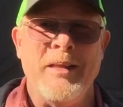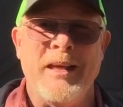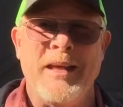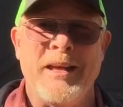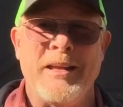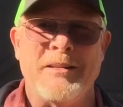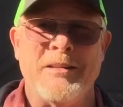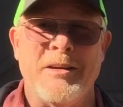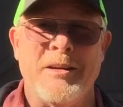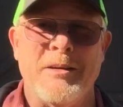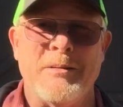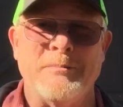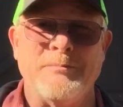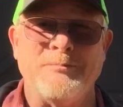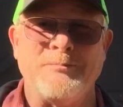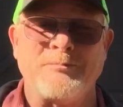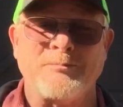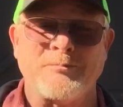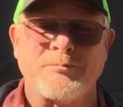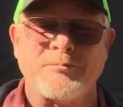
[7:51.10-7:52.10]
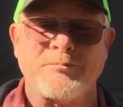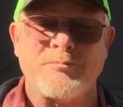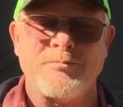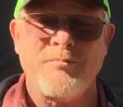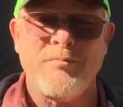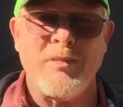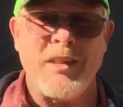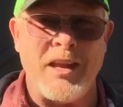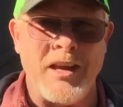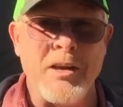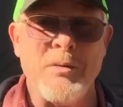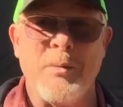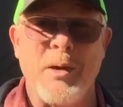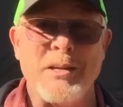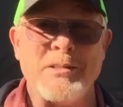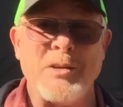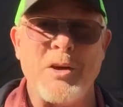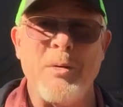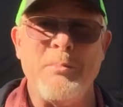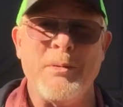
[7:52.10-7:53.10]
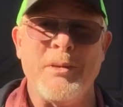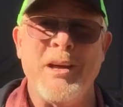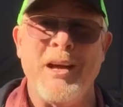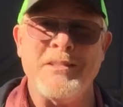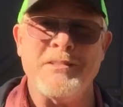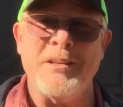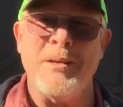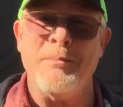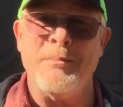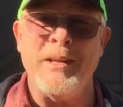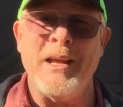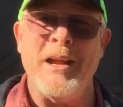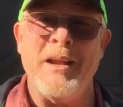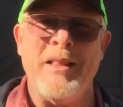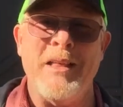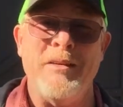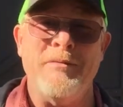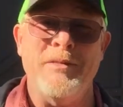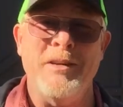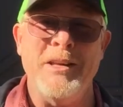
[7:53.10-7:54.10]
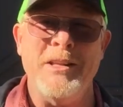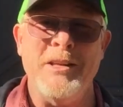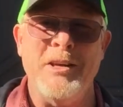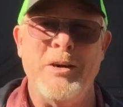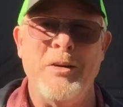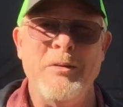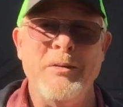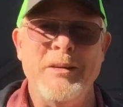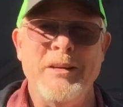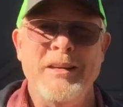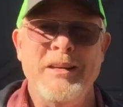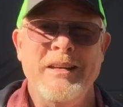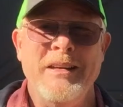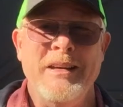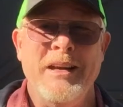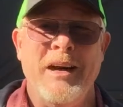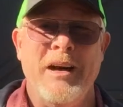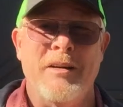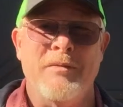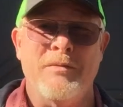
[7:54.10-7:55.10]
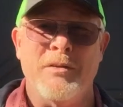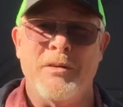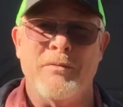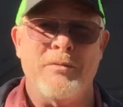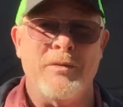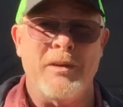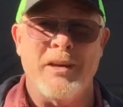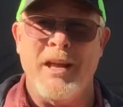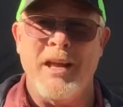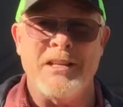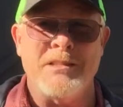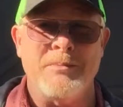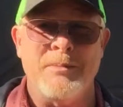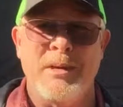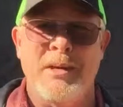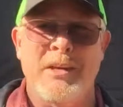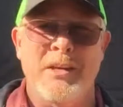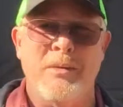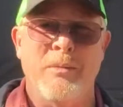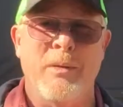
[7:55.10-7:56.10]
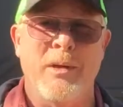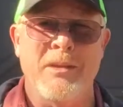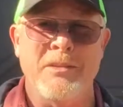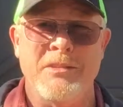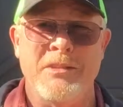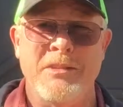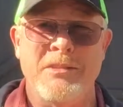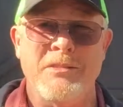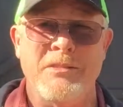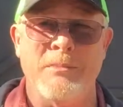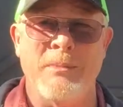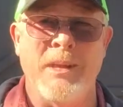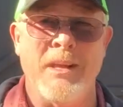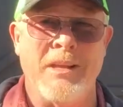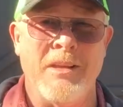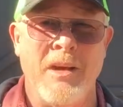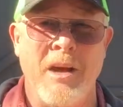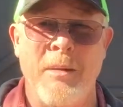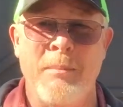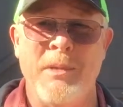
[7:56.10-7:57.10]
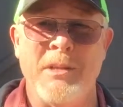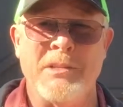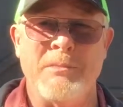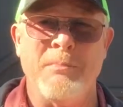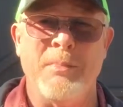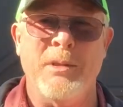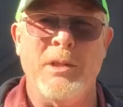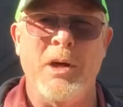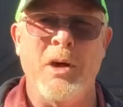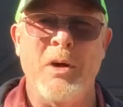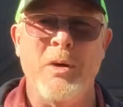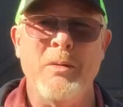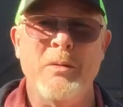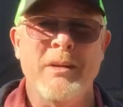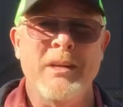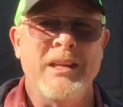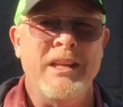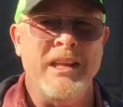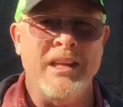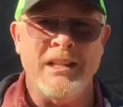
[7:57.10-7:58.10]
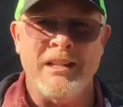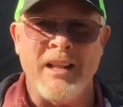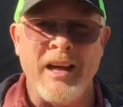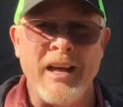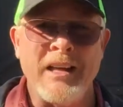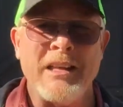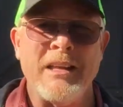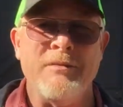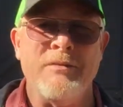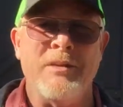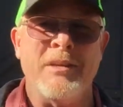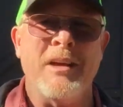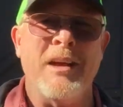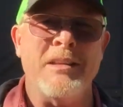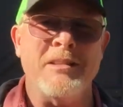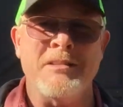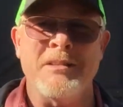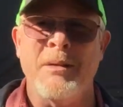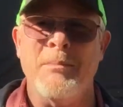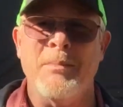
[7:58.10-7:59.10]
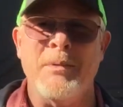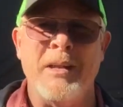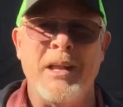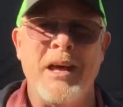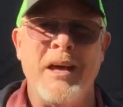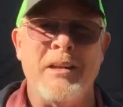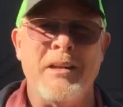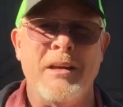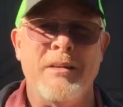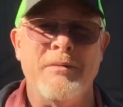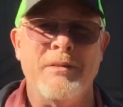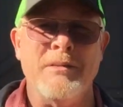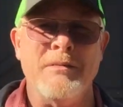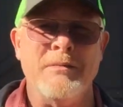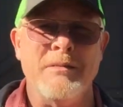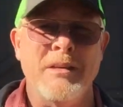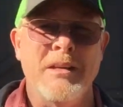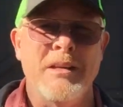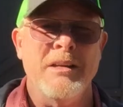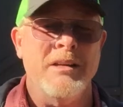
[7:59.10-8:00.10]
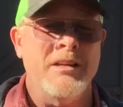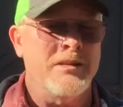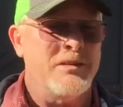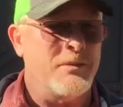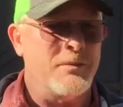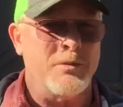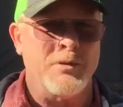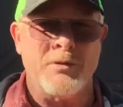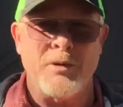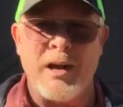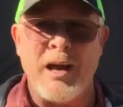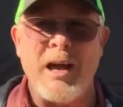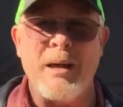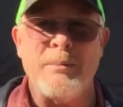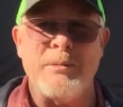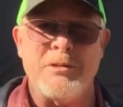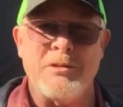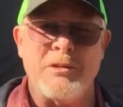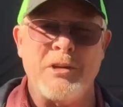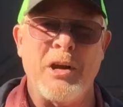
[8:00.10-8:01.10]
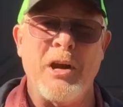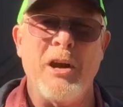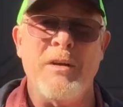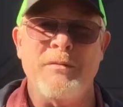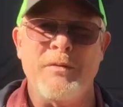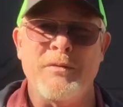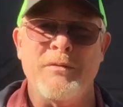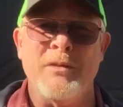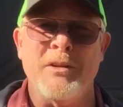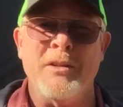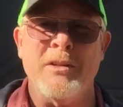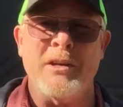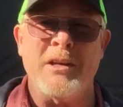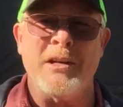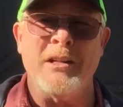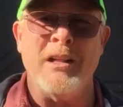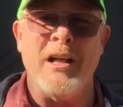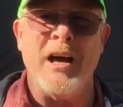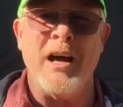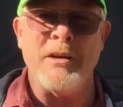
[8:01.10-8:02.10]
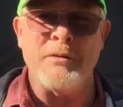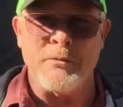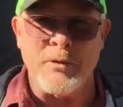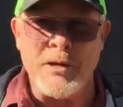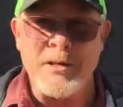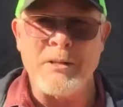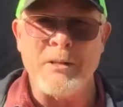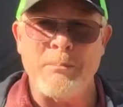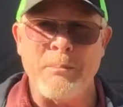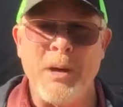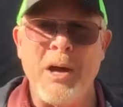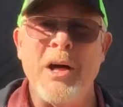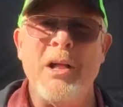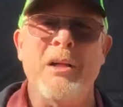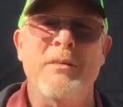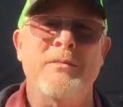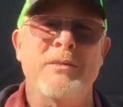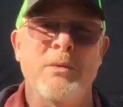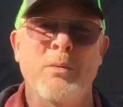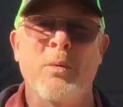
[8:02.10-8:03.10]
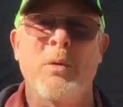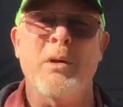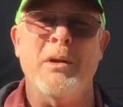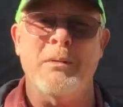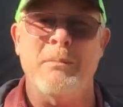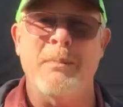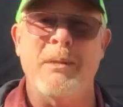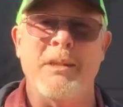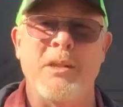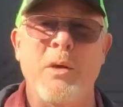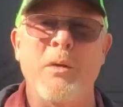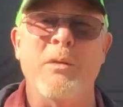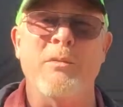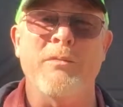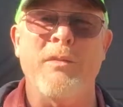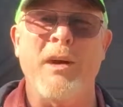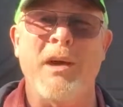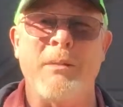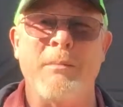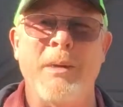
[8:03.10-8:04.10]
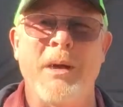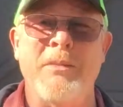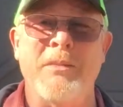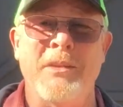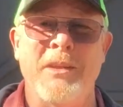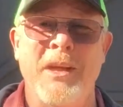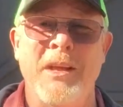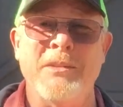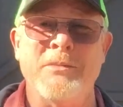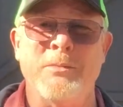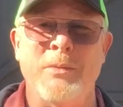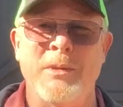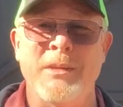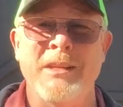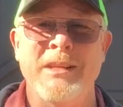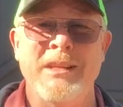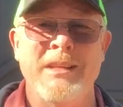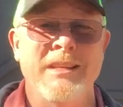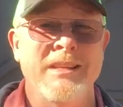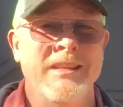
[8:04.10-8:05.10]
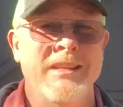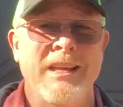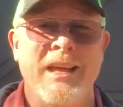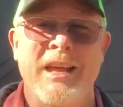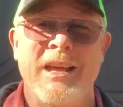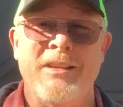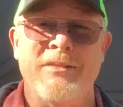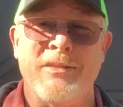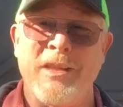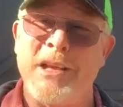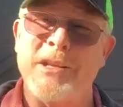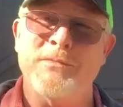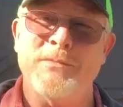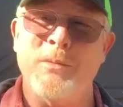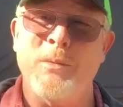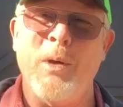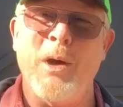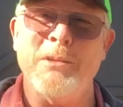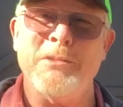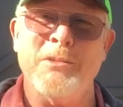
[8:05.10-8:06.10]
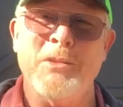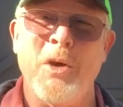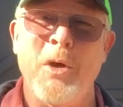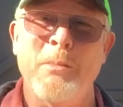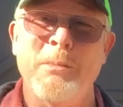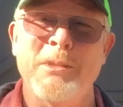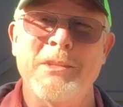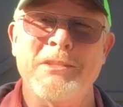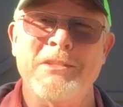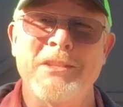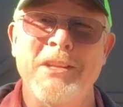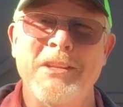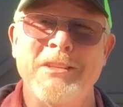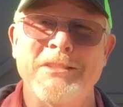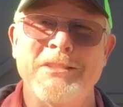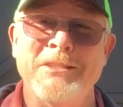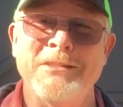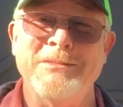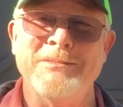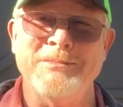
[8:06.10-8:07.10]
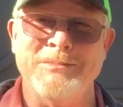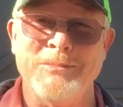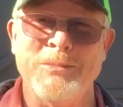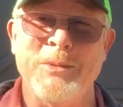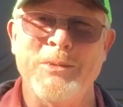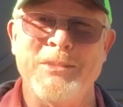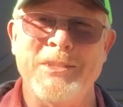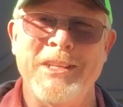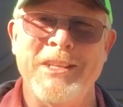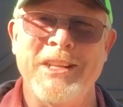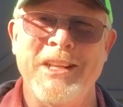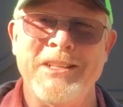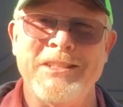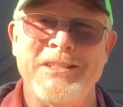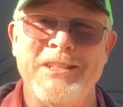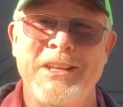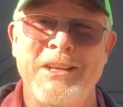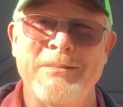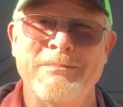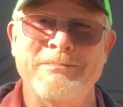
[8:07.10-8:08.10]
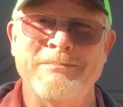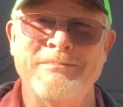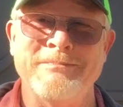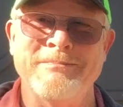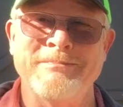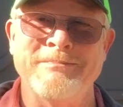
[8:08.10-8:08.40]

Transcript: And anyways, I hope you got something out of that video. Feel free to ask me any questions or make comments below. Hit like if you got something out of it. Subscribe and share if you feel inclined. Ring the bell if you want to be notified about the next one. And thanks for watching Home in the Sticks. We'll see you next time.